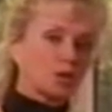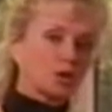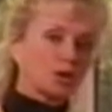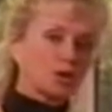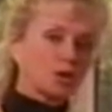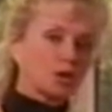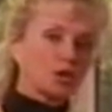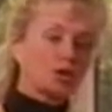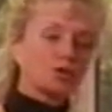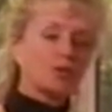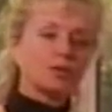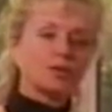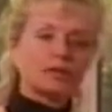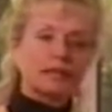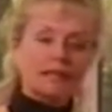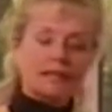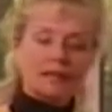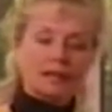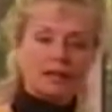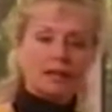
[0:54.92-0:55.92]
War II to
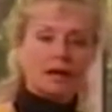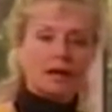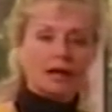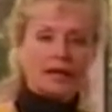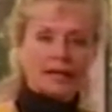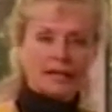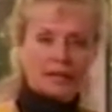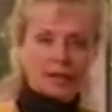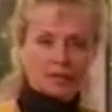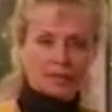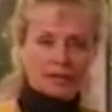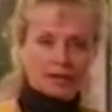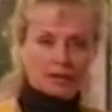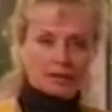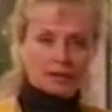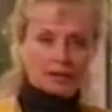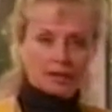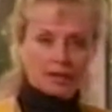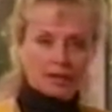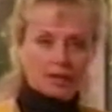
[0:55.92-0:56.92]
kill our
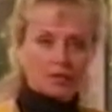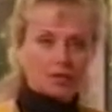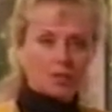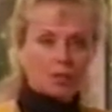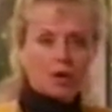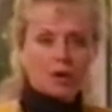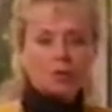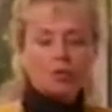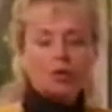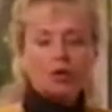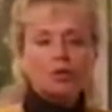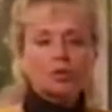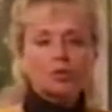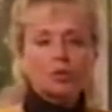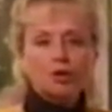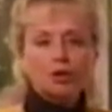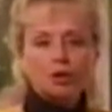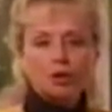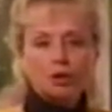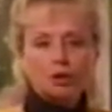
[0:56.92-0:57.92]
enemies. When World
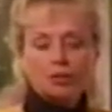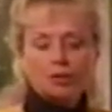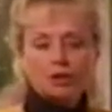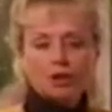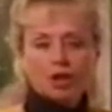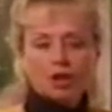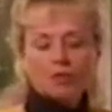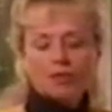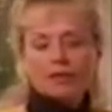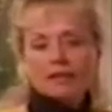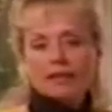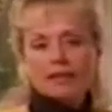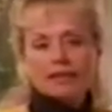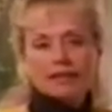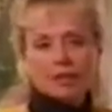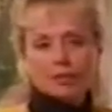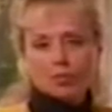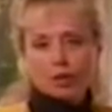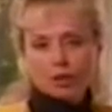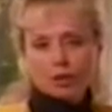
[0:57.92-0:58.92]
War II was over, they
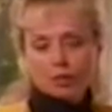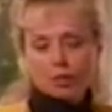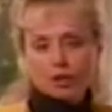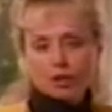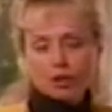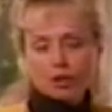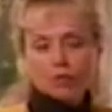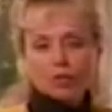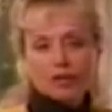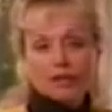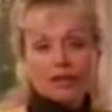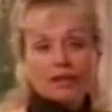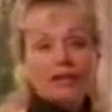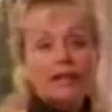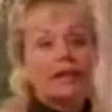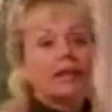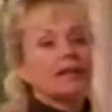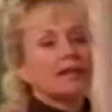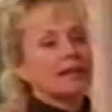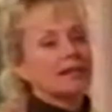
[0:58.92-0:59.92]
said, what do we do with it?
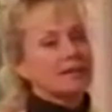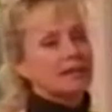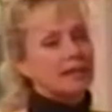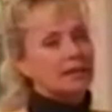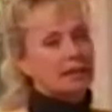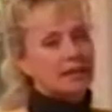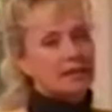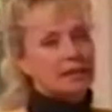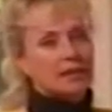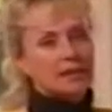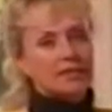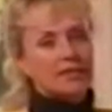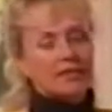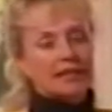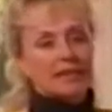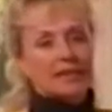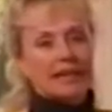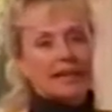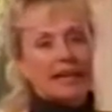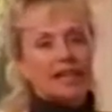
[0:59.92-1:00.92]
They said, let's give it
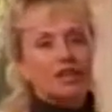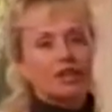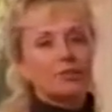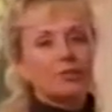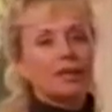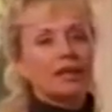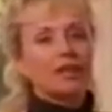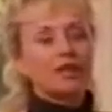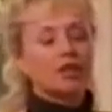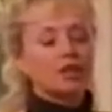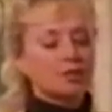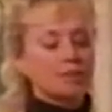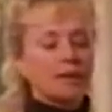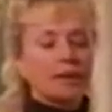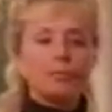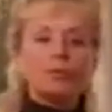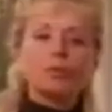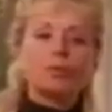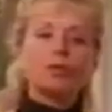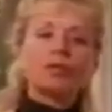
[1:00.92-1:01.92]
to cancer patients.
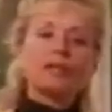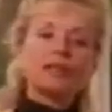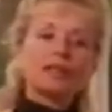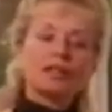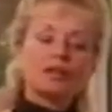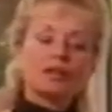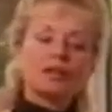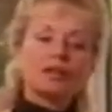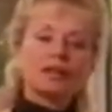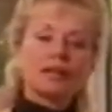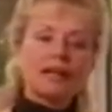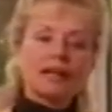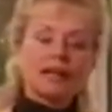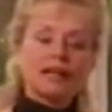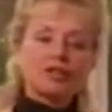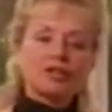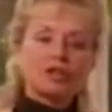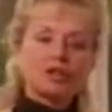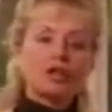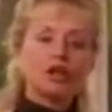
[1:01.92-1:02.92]
Maybe we can kill the
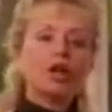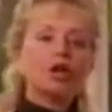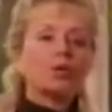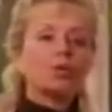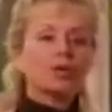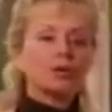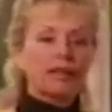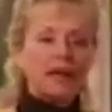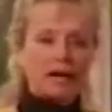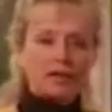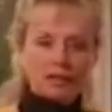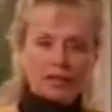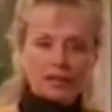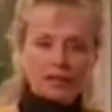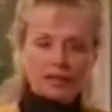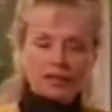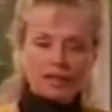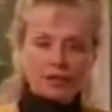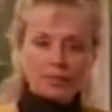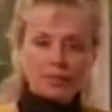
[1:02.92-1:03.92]
cancer without
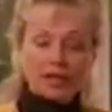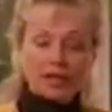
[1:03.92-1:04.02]
killing the